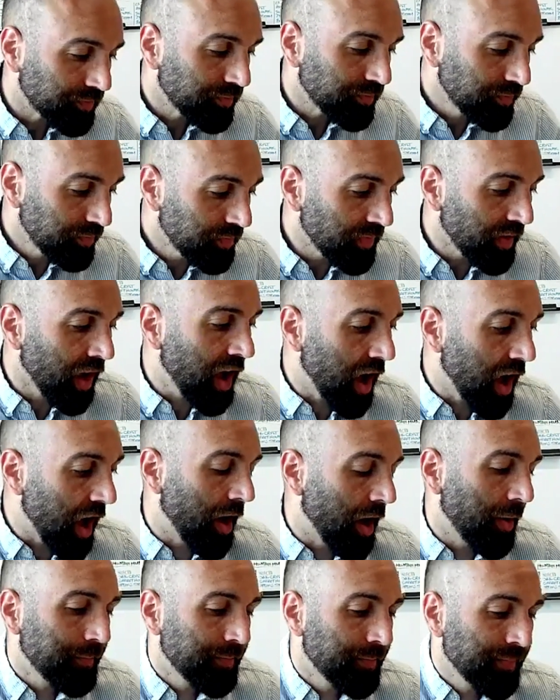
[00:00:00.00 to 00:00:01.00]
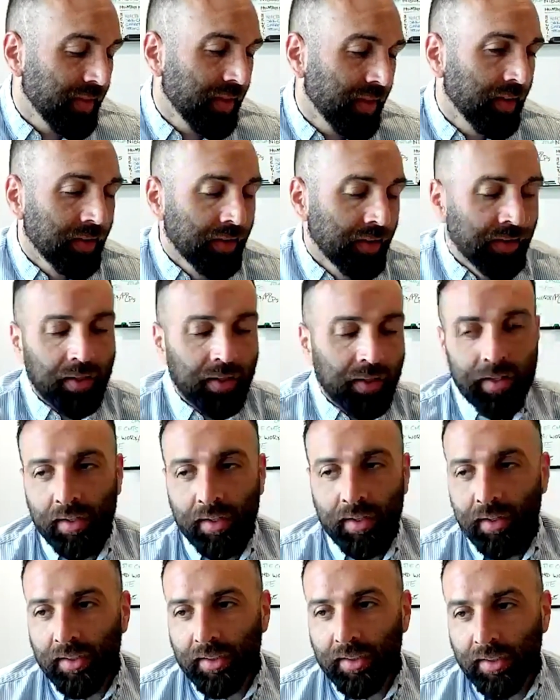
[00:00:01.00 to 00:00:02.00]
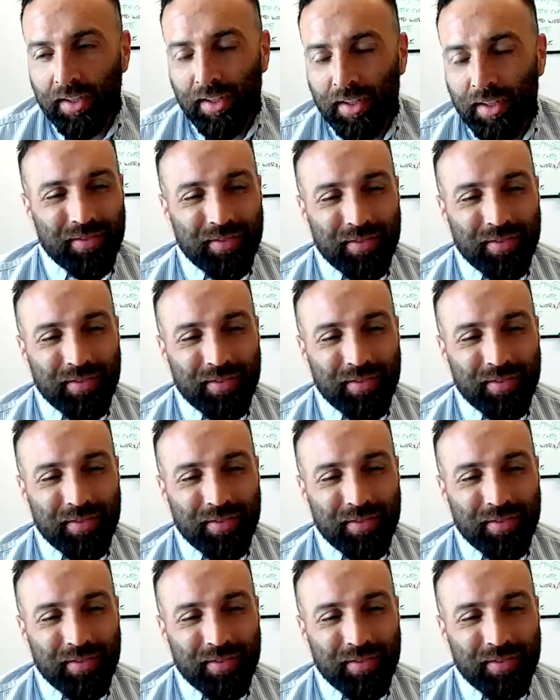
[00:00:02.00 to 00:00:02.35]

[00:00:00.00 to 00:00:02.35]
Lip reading: that makes sense. That's